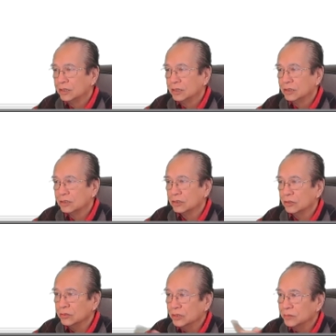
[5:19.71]
So
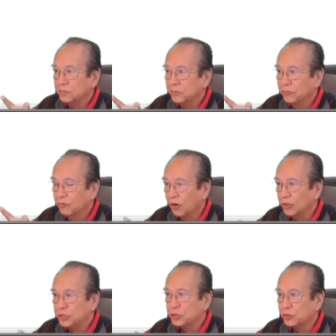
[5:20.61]
the
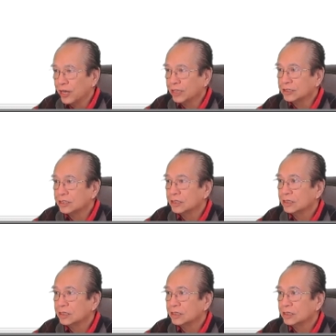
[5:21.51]
voice track